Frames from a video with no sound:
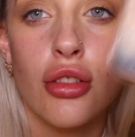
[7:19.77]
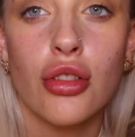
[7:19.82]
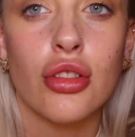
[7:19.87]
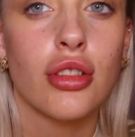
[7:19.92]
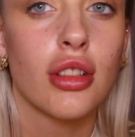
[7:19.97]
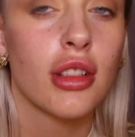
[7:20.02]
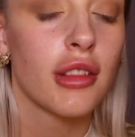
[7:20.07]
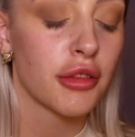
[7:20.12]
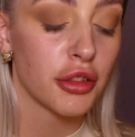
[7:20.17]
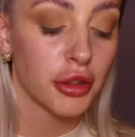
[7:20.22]

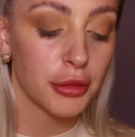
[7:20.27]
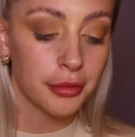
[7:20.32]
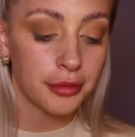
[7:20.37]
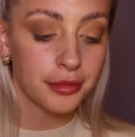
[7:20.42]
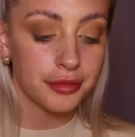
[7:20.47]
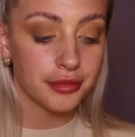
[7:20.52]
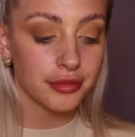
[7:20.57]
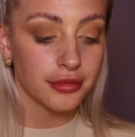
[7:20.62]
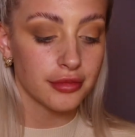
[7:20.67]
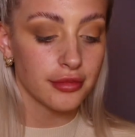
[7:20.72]
just at the front.
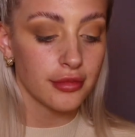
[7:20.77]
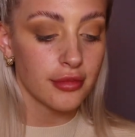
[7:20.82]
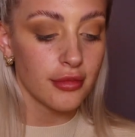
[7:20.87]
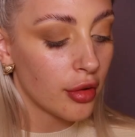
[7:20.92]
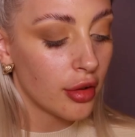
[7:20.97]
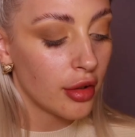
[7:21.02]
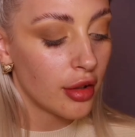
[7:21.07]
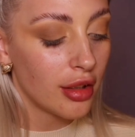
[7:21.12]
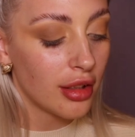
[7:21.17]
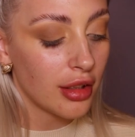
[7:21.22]

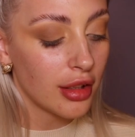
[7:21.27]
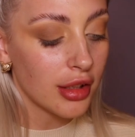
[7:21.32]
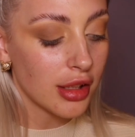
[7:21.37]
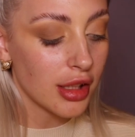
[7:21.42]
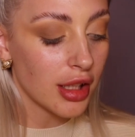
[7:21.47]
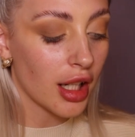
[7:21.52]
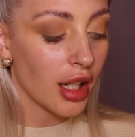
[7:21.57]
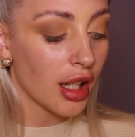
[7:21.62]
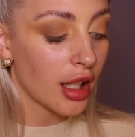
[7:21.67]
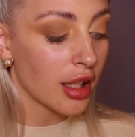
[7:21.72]

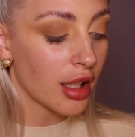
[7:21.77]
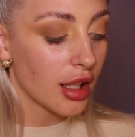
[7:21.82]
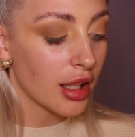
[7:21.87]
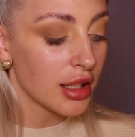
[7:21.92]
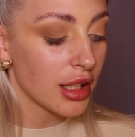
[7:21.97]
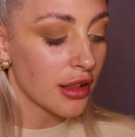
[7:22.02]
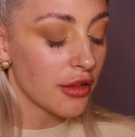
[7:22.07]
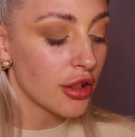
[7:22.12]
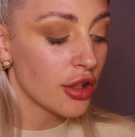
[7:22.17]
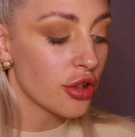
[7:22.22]
Yeah, I
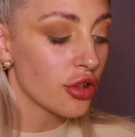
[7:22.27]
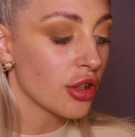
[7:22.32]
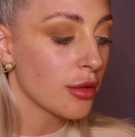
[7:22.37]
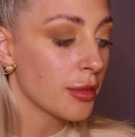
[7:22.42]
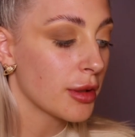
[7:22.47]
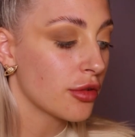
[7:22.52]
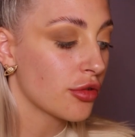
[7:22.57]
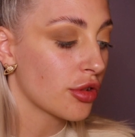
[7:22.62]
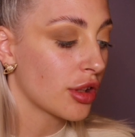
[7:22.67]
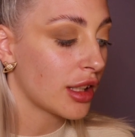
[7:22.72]
definitely shouldn't
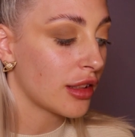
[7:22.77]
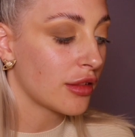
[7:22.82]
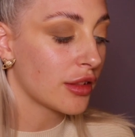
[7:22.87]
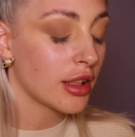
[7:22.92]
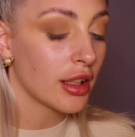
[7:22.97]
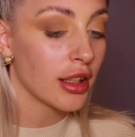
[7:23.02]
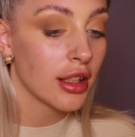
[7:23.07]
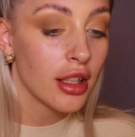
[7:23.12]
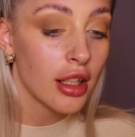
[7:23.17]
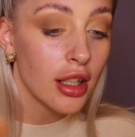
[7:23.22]
have been
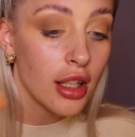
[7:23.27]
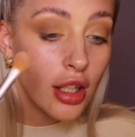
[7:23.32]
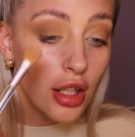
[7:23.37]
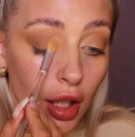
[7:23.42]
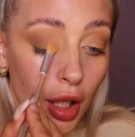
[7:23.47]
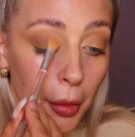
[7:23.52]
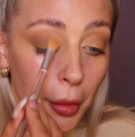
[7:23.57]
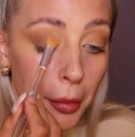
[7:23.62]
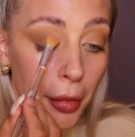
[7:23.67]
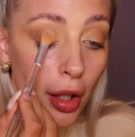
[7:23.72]
driving.
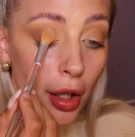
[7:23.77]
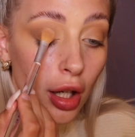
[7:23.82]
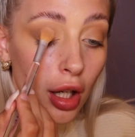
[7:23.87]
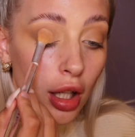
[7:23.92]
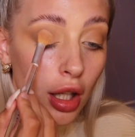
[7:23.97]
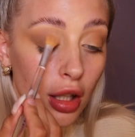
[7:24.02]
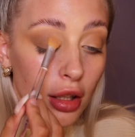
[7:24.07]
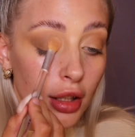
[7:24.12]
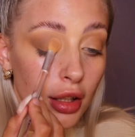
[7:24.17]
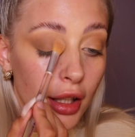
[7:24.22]
I
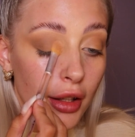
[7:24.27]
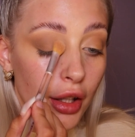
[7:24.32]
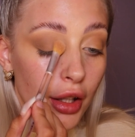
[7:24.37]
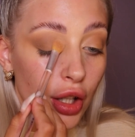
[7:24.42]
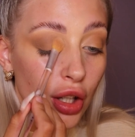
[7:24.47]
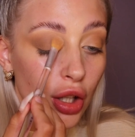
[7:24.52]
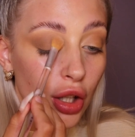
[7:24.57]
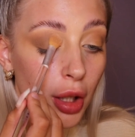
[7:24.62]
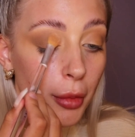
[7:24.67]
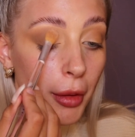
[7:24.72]
park on like the
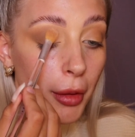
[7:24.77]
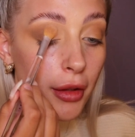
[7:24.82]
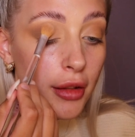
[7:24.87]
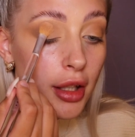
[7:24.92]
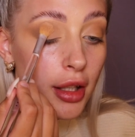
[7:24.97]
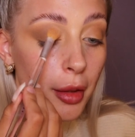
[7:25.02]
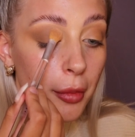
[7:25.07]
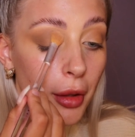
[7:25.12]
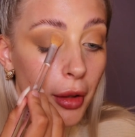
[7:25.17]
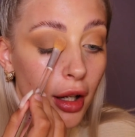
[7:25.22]
curb
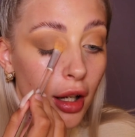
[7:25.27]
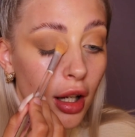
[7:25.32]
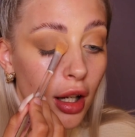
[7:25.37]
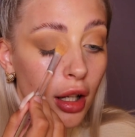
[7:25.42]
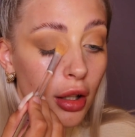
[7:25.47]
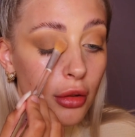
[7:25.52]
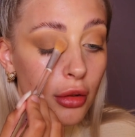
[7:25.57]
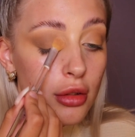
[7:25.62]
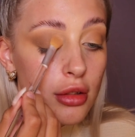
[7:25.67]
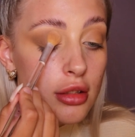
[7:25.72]
outside my
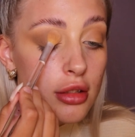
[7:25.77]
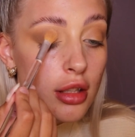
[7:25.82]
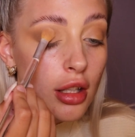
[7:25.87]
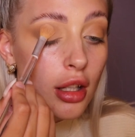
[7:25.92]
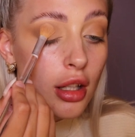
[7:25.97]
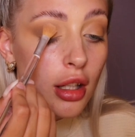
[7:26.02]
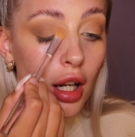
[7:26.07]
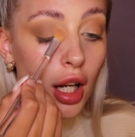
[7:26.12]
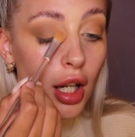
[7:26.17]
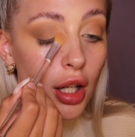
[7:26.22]
house,
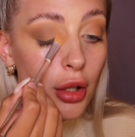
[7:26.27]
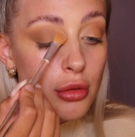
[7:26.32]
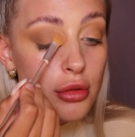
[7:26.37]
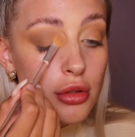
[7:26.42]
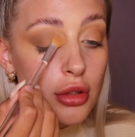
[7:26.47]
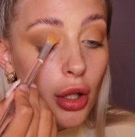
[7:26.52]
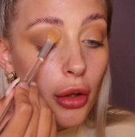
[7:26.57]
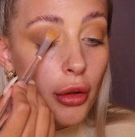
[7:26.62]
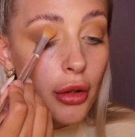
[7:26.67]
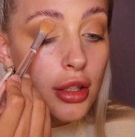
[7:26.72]
and I was
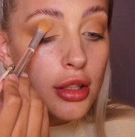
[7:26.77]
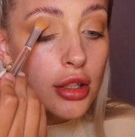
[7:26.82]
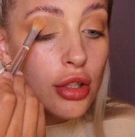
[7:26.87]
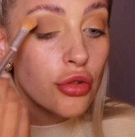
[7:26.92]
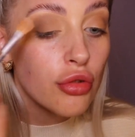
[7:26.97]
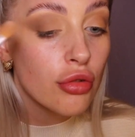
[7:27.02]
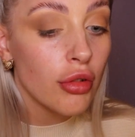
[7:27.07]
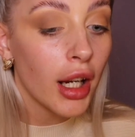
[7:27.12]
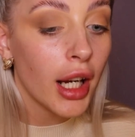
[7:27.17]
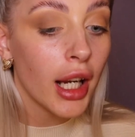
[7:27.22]
going to
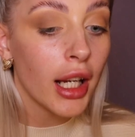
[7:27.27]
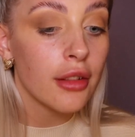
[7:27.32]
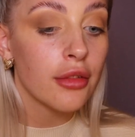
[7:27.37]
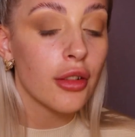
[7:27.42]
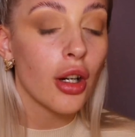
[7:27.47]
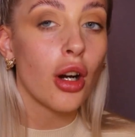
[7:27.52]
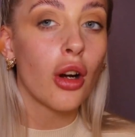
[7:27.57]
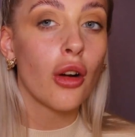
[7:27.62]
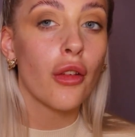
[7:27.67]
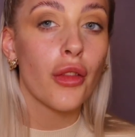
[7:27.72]
drive
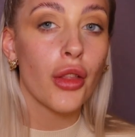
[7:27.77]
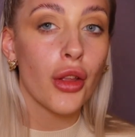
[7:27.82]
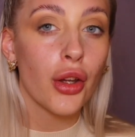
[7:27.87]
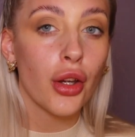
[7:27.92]
off the